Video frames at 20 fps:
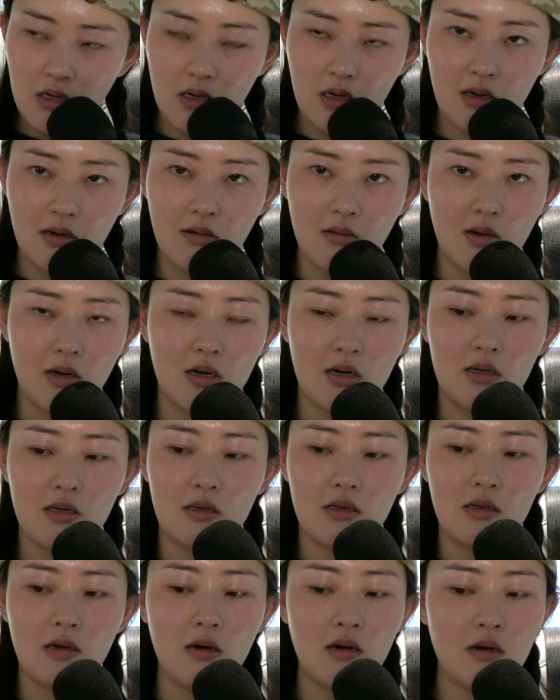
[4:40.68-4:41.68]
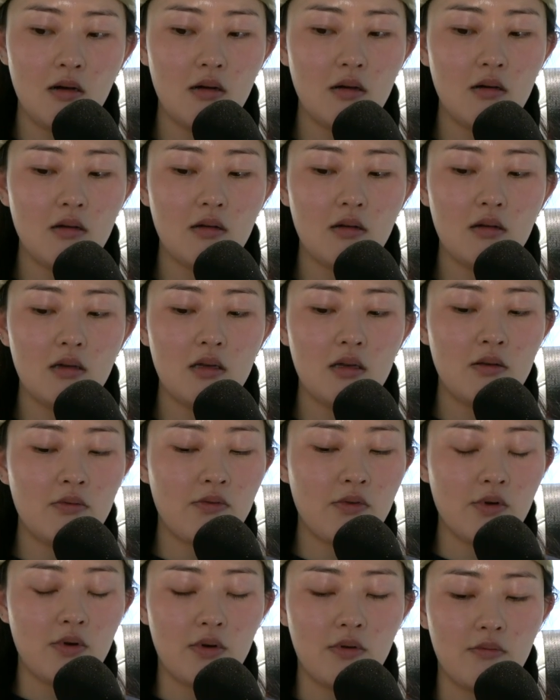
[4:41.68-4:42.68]
oh, are y'all in
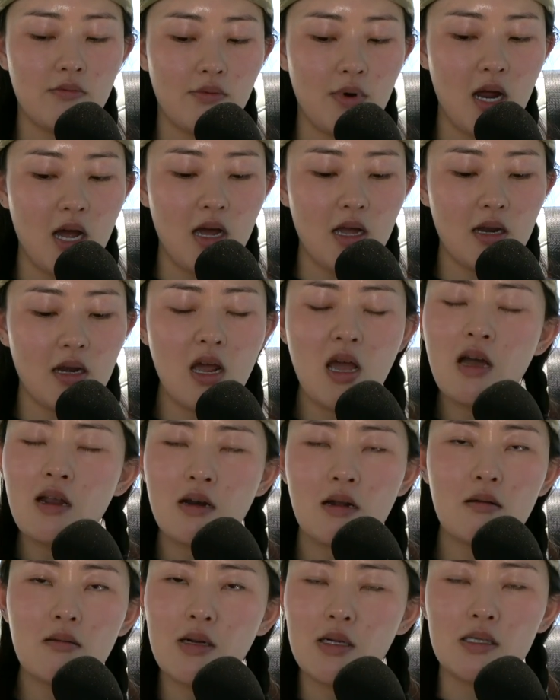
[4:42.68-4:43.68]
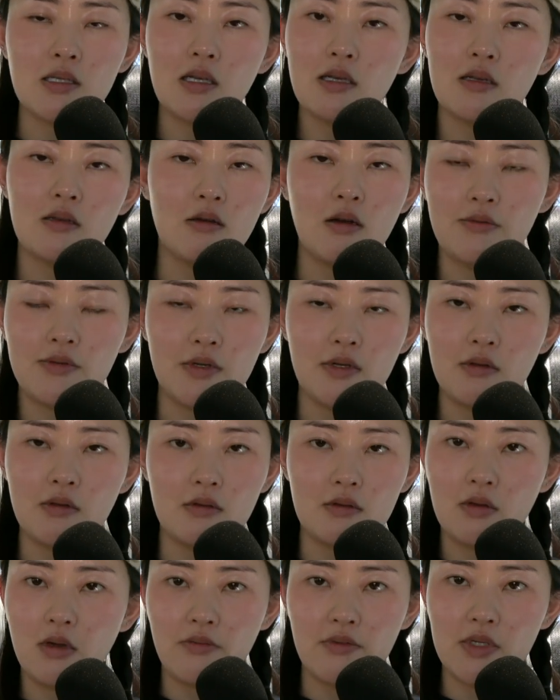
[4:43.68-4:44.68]
for a ride? Now, I'm not saying you have to do
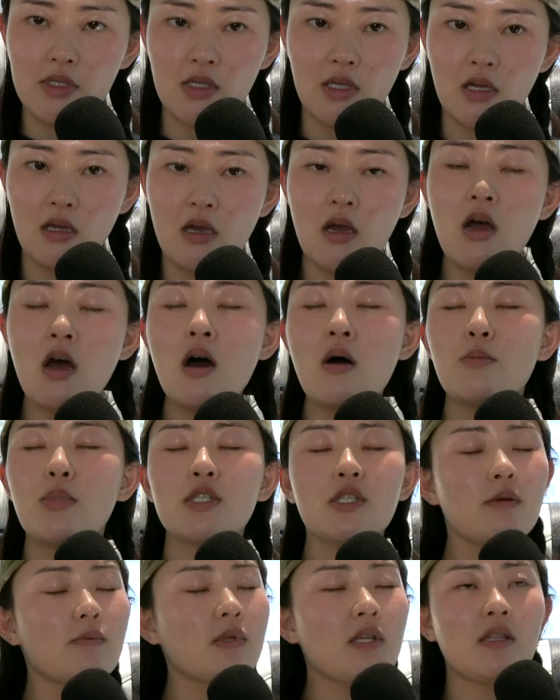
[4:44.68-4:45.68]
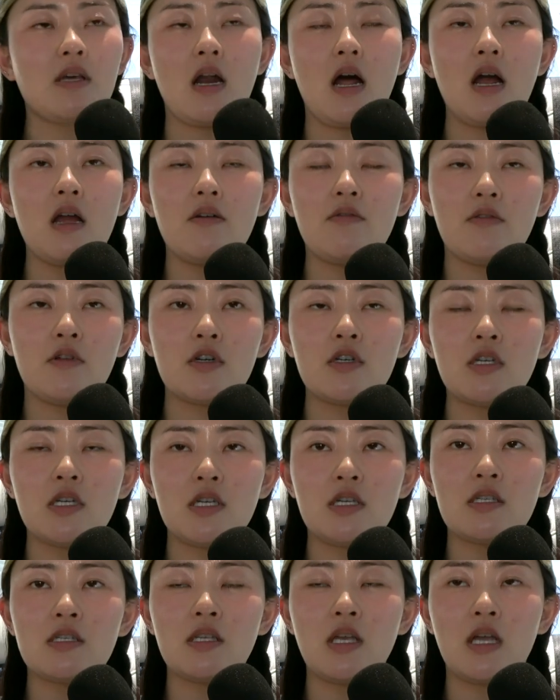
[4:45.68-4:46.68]
this, obviously, but something that I have learned
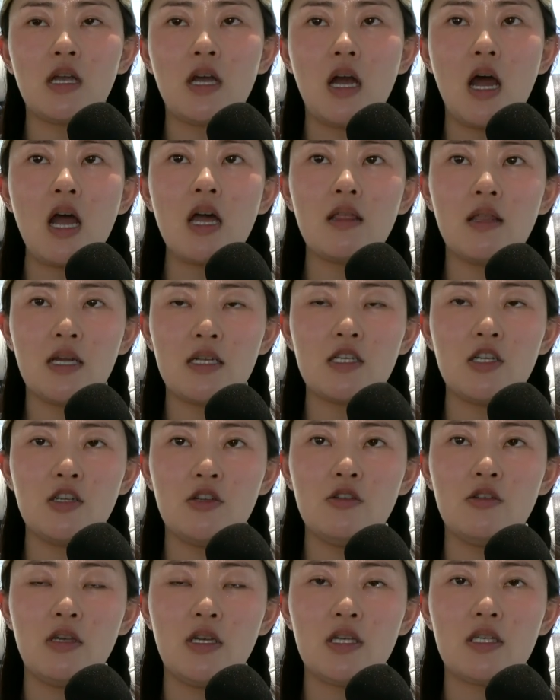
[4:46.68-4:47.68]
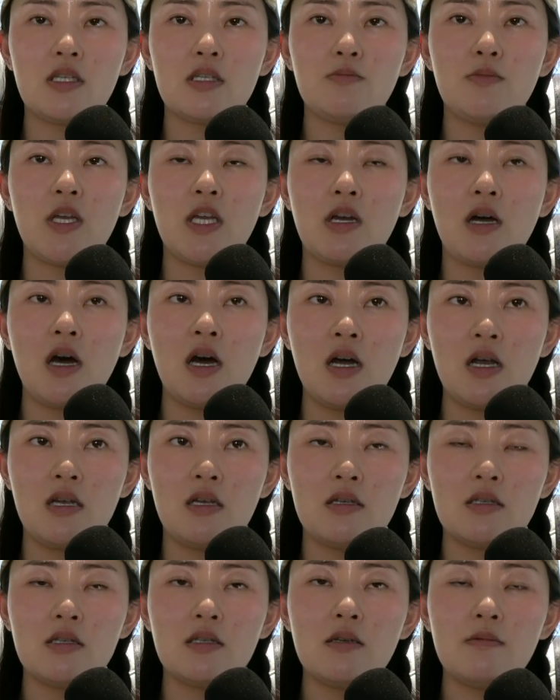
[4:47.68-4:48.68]
is, like, I like to do this
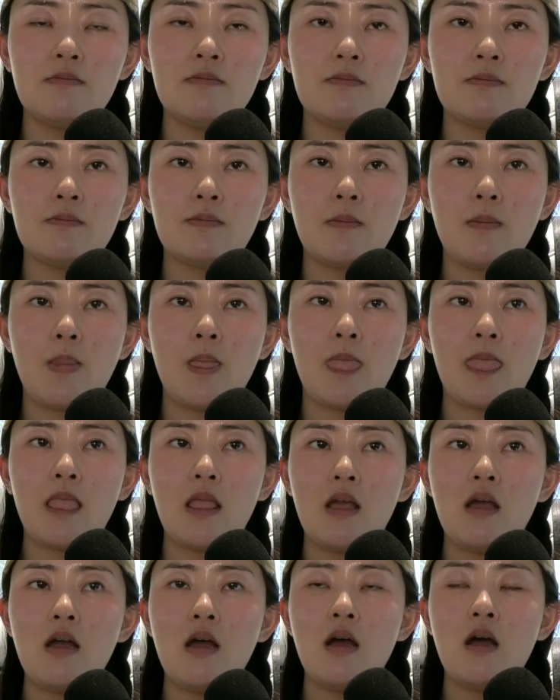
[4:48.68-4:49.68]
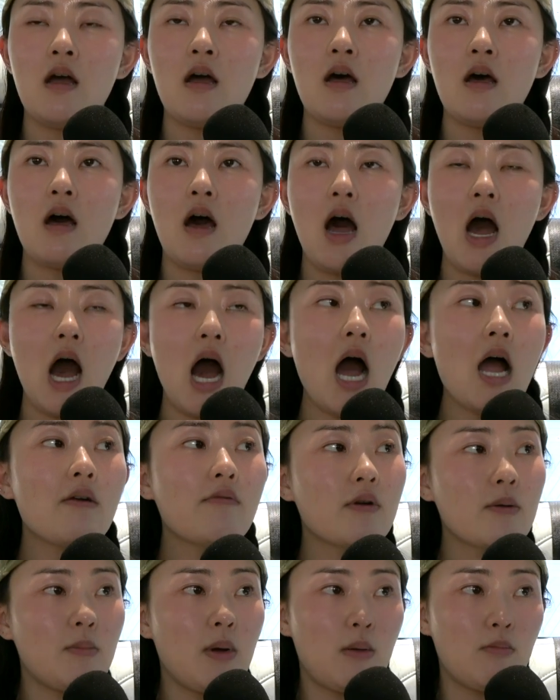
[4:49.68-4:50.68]
because I
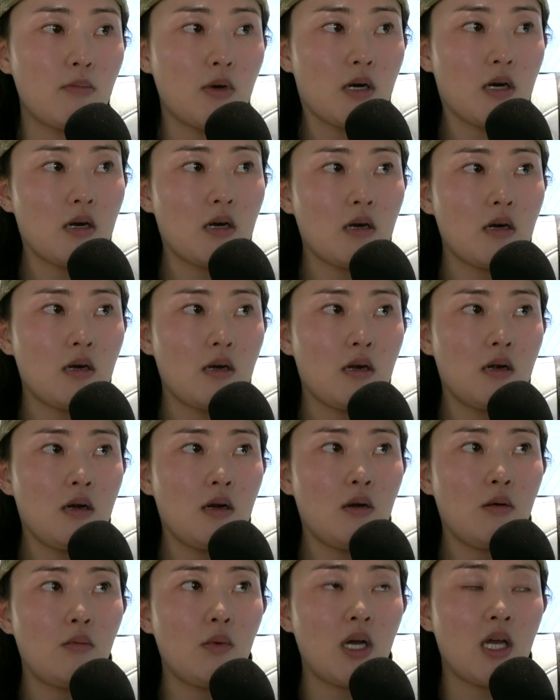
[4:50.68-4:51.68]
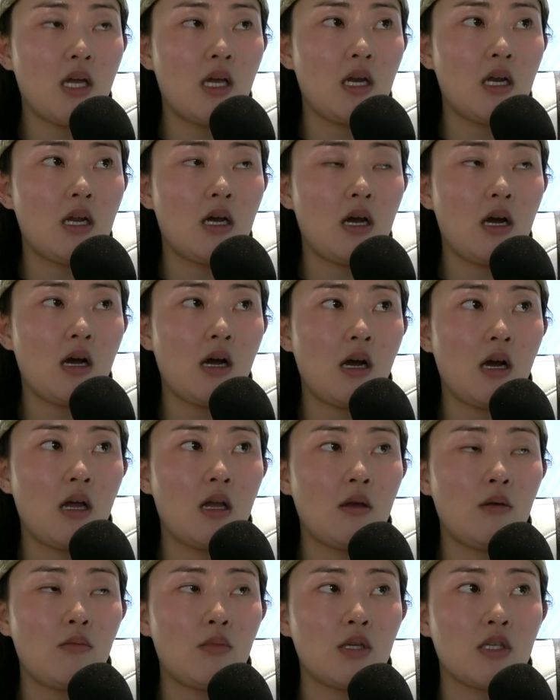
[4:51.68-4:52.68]
remember when
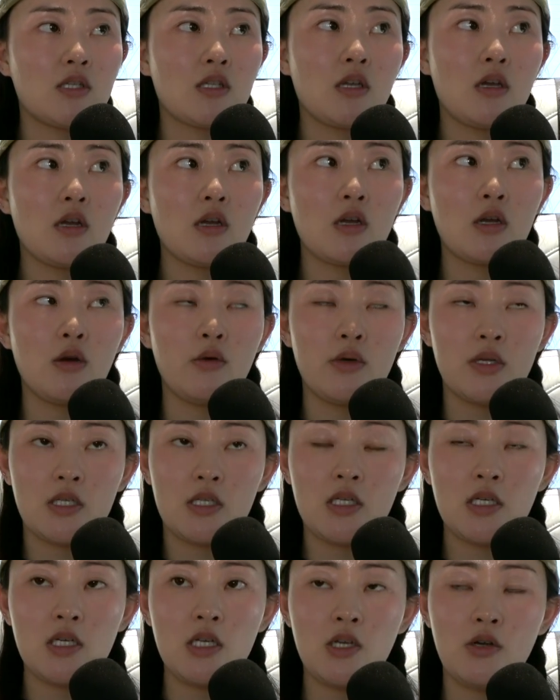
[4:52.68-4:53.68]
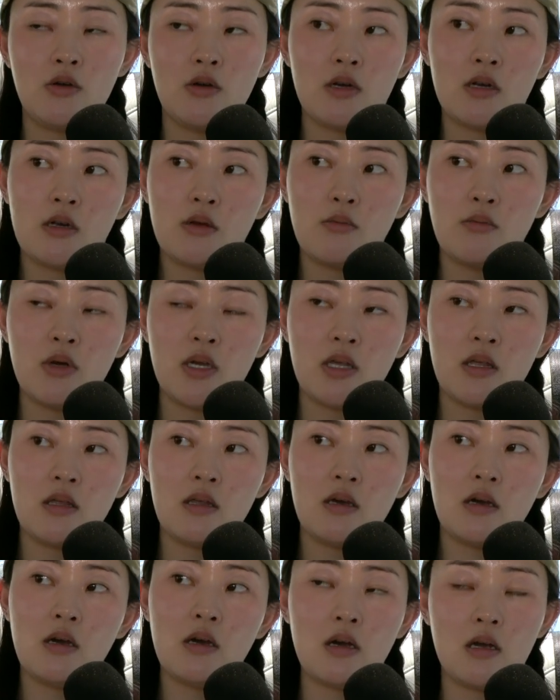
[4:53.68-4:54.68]
I was going to New York with
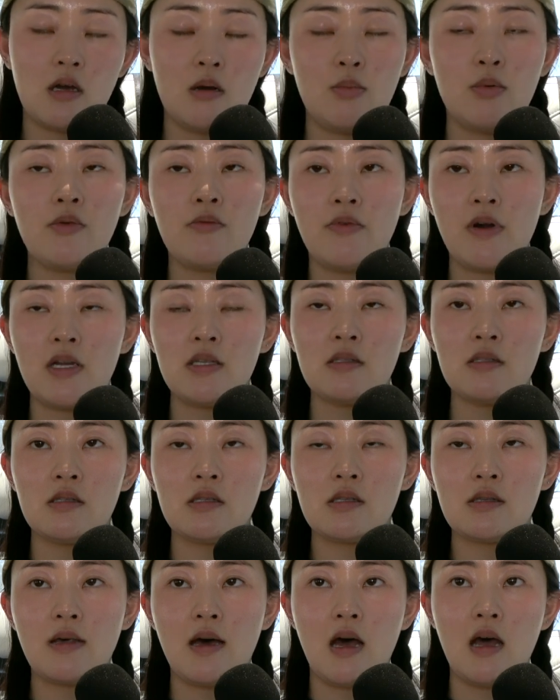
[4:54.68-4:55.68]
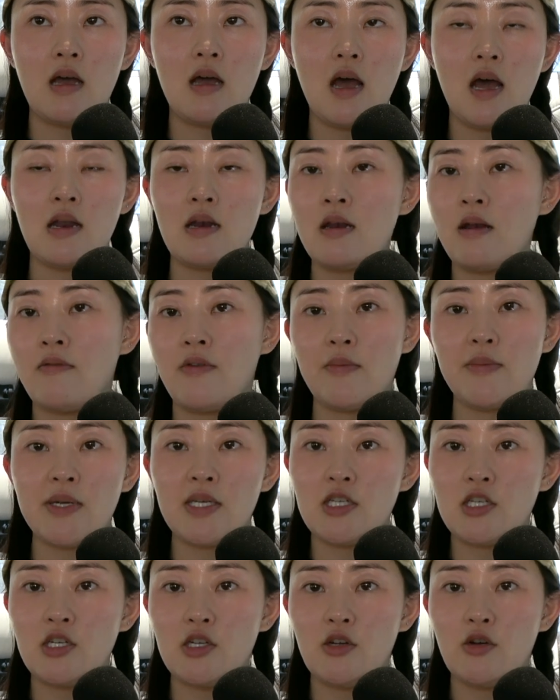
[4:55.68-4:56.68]
a couple friends that had never been
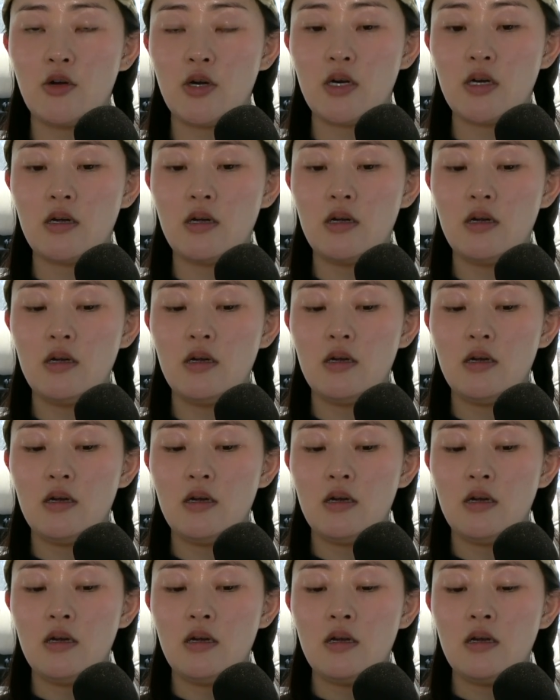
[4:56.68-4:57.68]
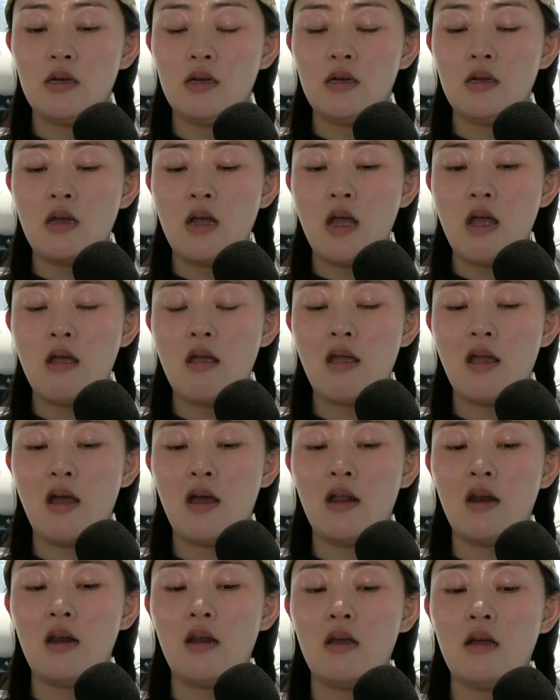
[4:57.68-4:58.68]
to New York.
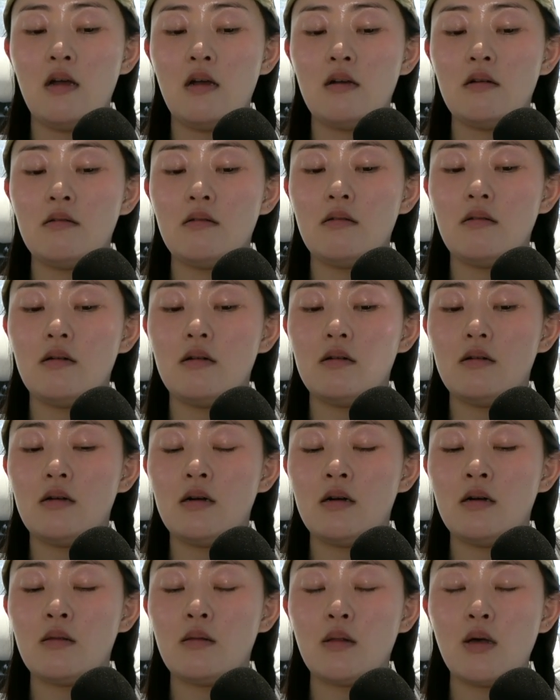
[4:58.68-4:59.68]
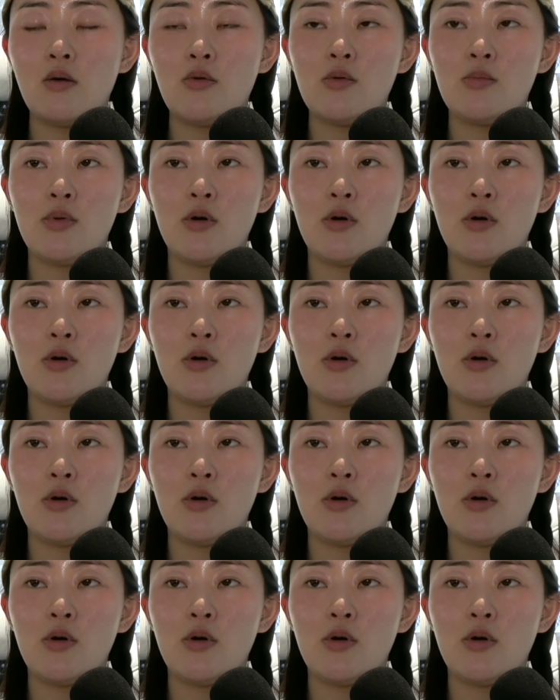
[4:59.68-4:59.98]
And lo and